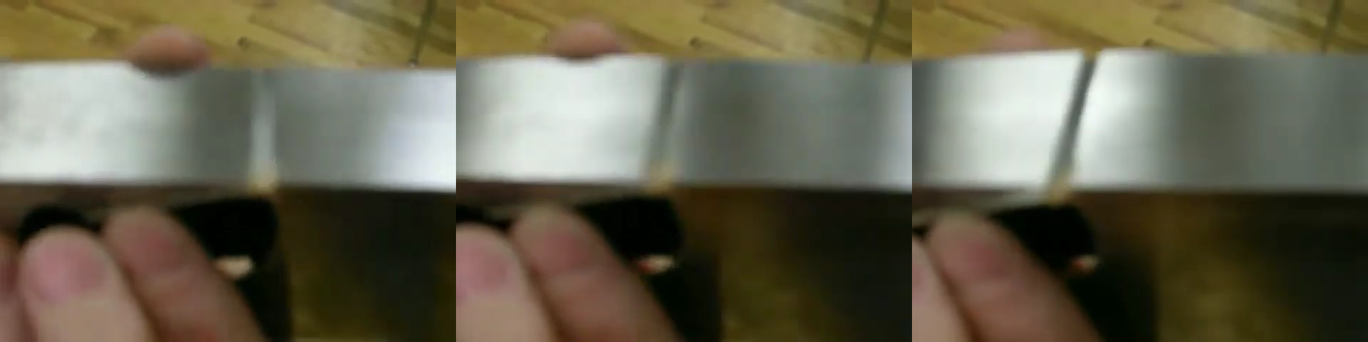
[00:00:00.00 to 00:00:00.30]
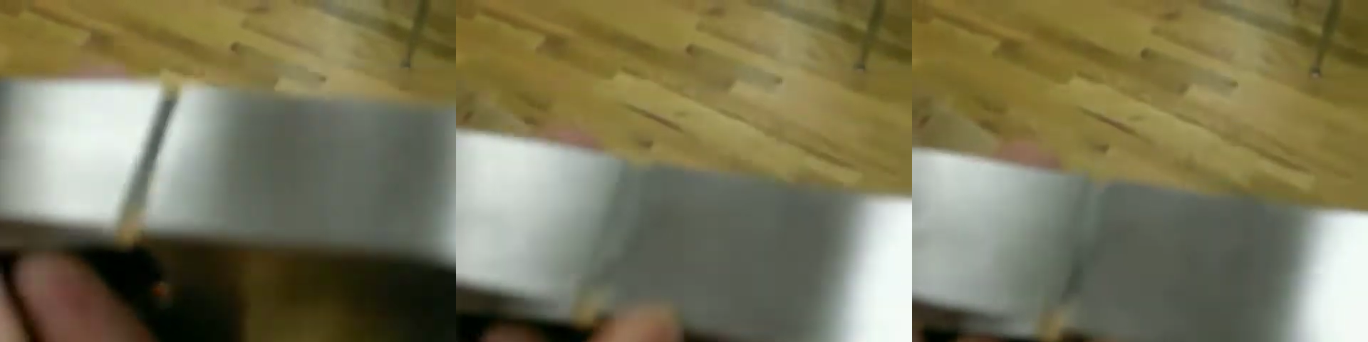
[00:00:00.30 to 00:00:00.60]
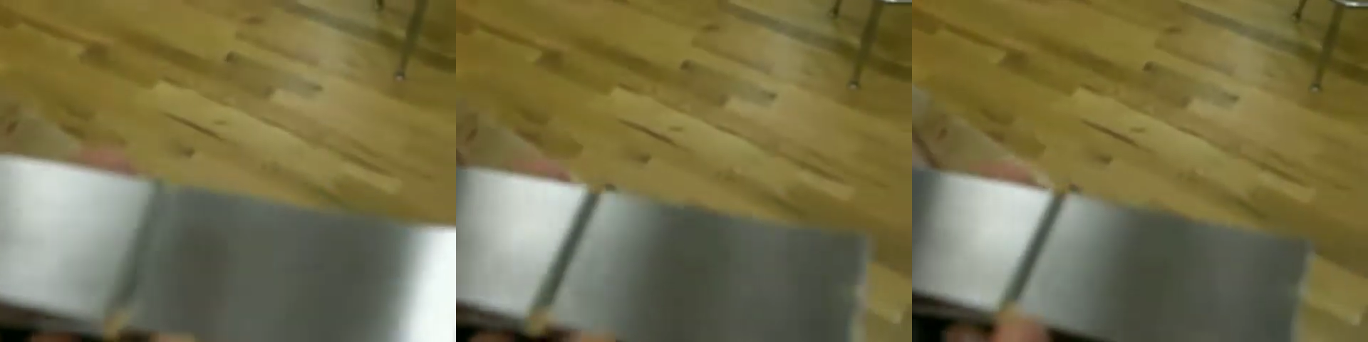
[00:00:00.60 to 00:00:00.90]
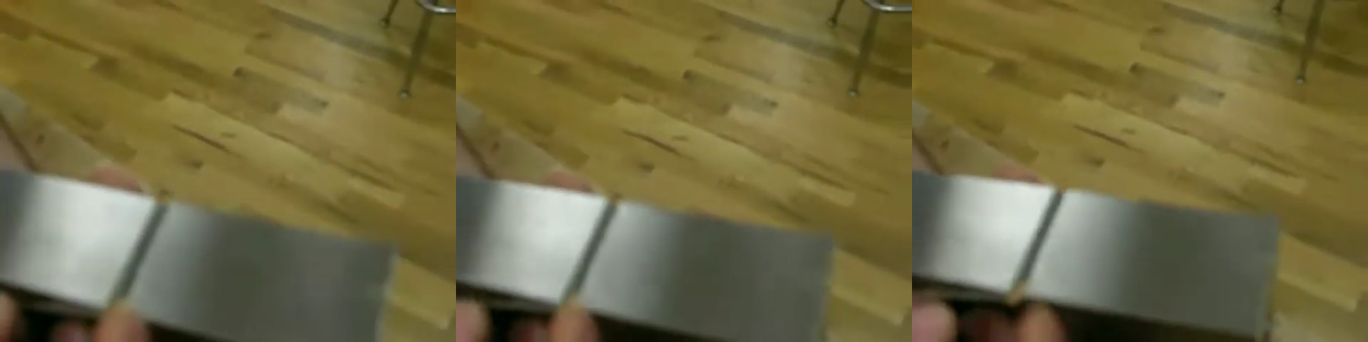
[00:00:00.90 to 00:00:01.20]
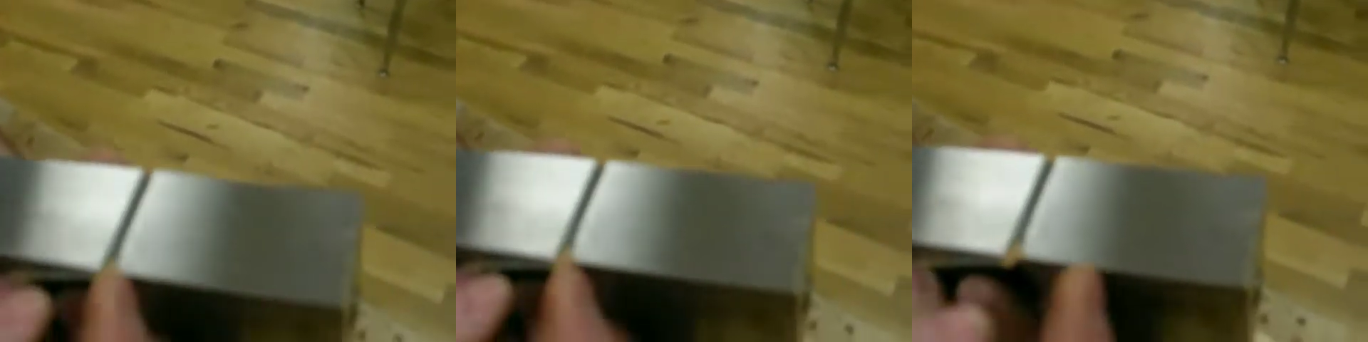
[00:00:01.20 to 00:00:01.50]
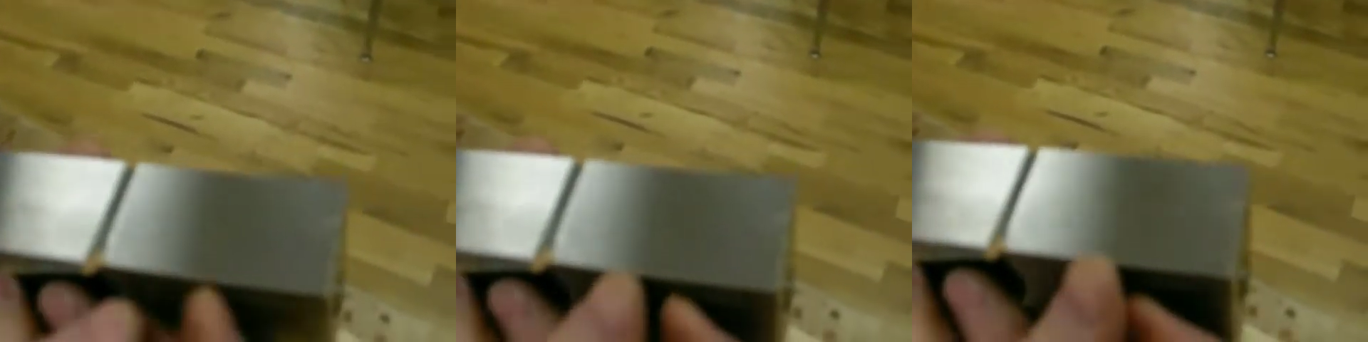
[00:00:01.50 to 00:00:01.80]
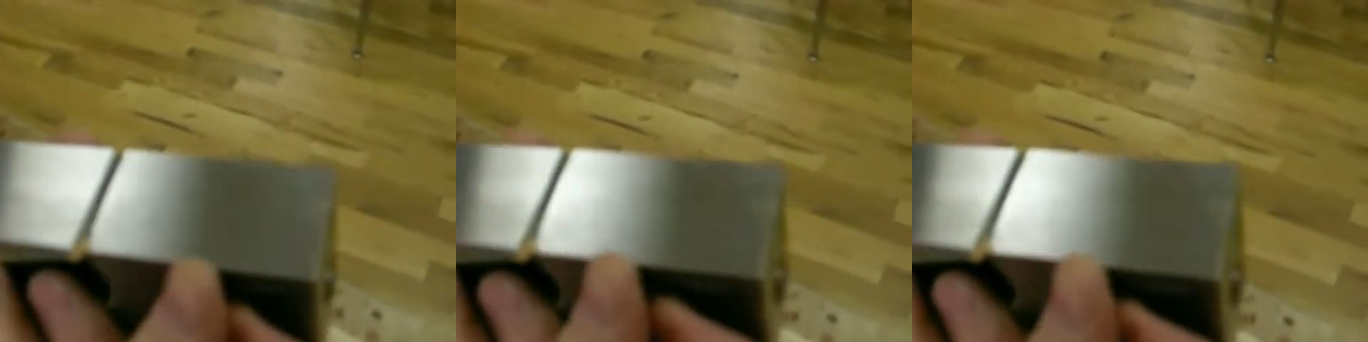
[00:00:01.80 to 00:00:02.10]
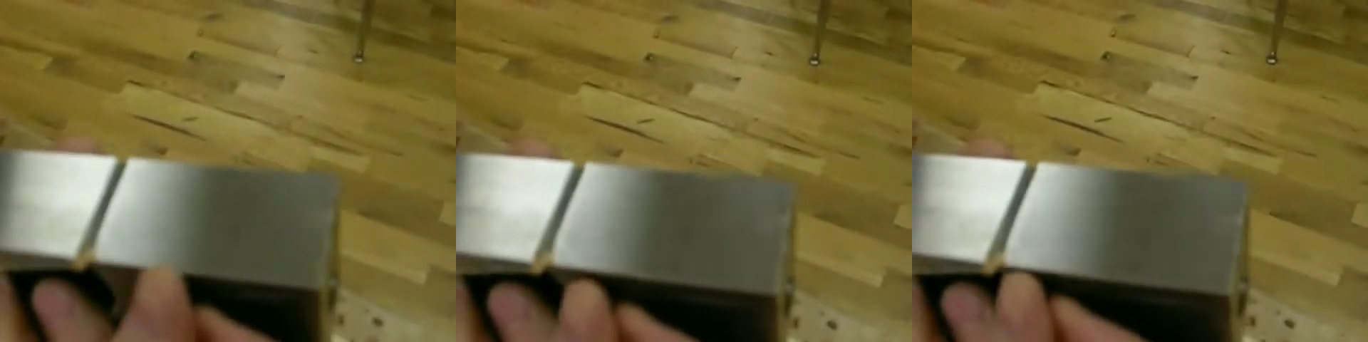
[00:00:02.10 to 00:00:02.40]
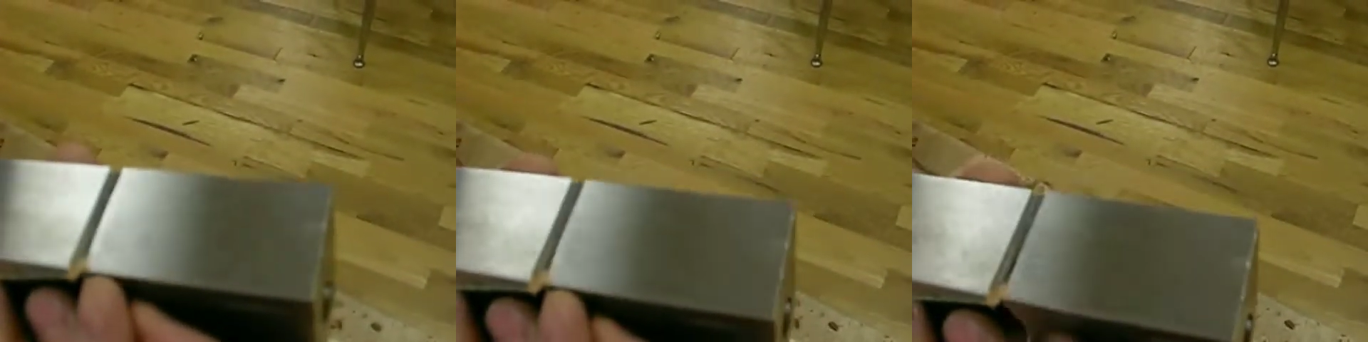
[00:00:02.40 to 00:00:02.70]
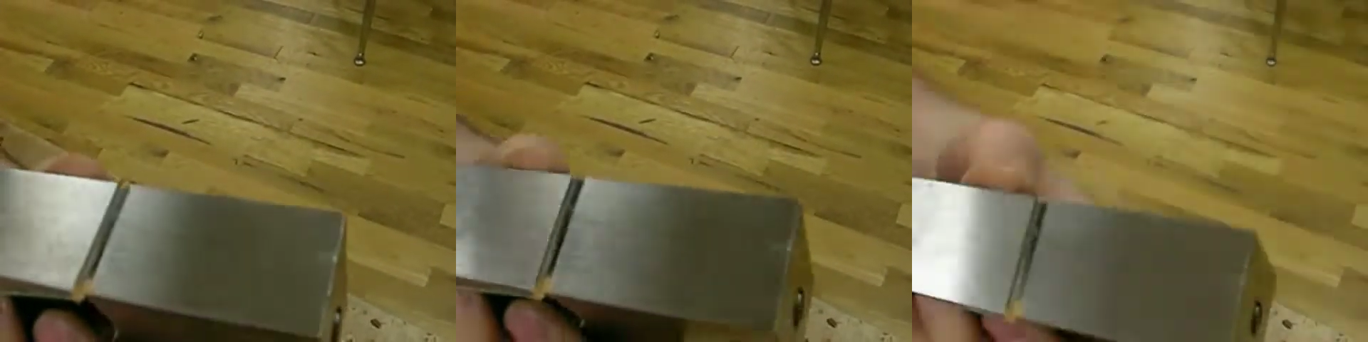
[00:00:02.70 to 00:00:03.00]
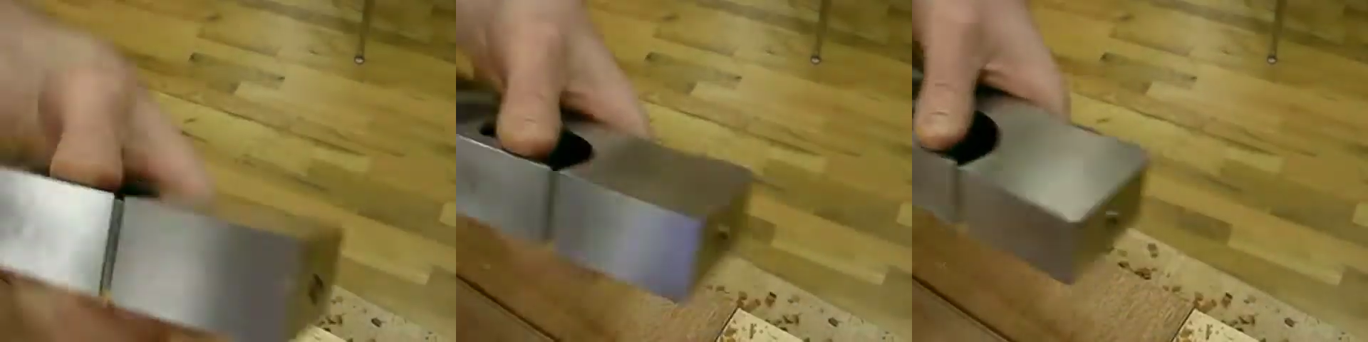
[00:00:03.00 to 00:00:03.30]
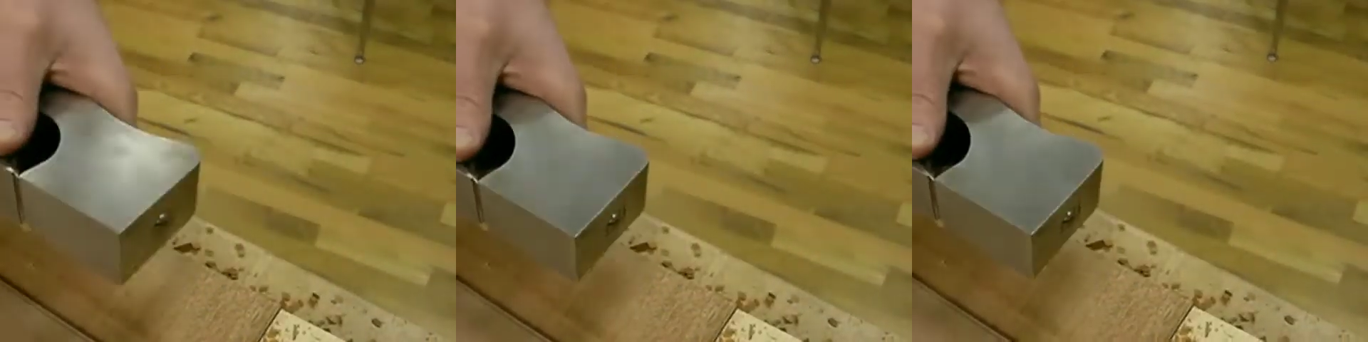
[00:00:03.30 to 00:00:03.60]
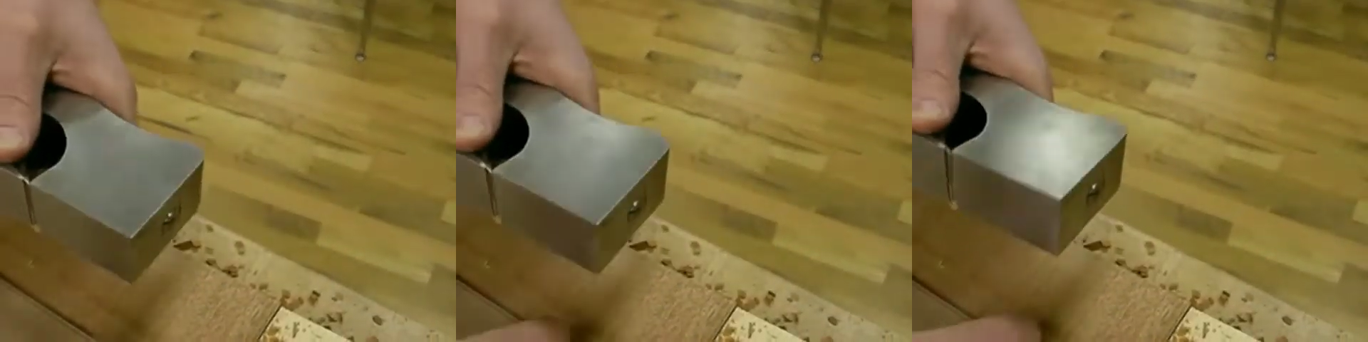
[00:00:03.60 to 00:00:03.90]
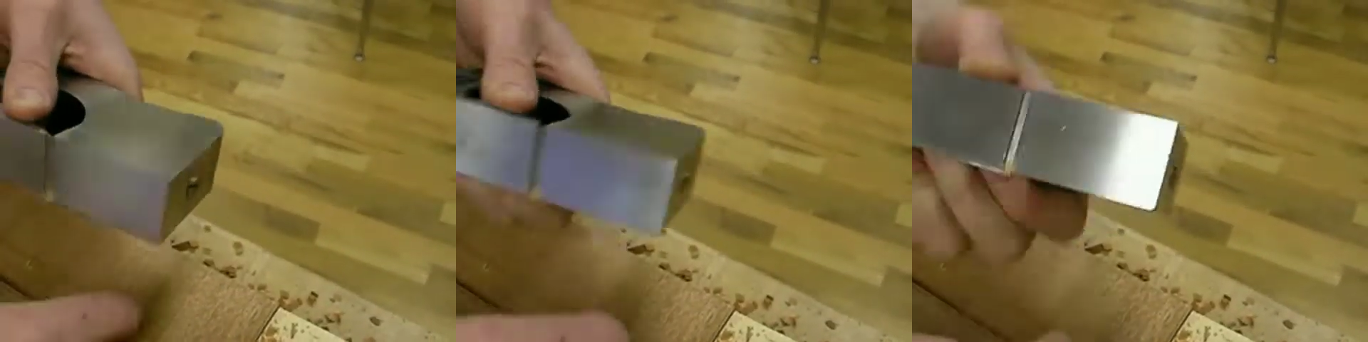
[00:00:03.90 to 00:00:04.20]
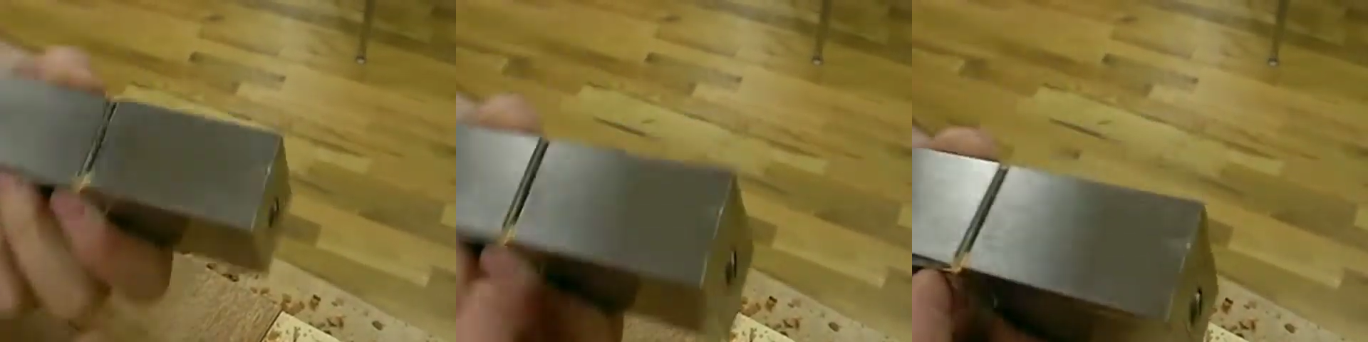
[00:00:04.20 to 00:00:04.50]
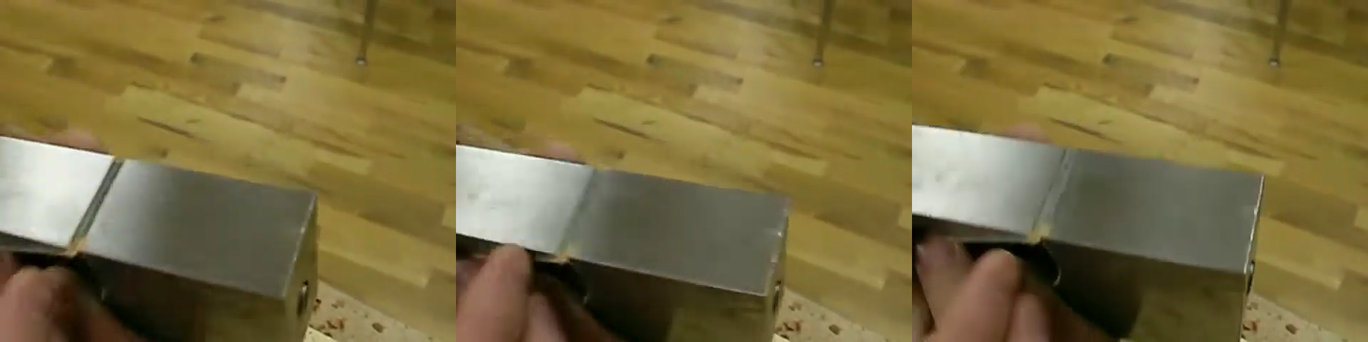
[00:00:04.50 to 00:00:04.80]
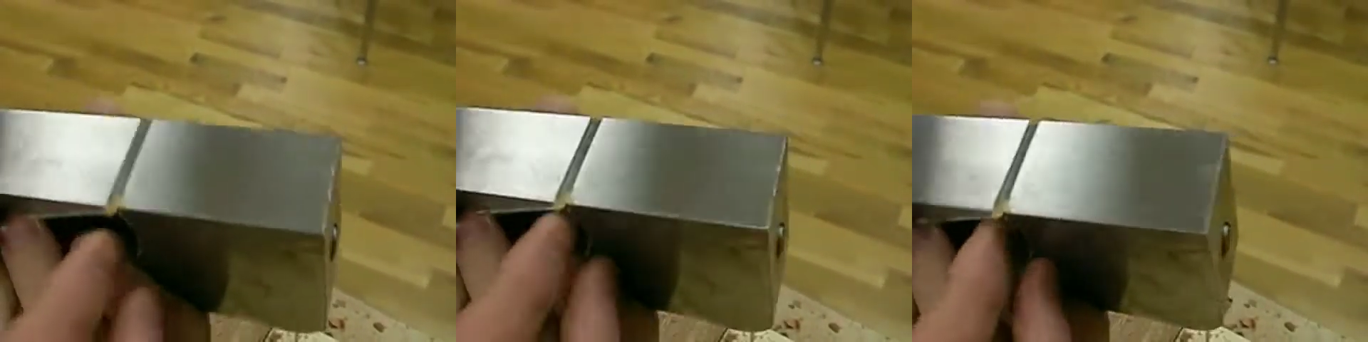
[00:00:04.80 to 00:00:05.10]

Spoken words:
(no speaker visible)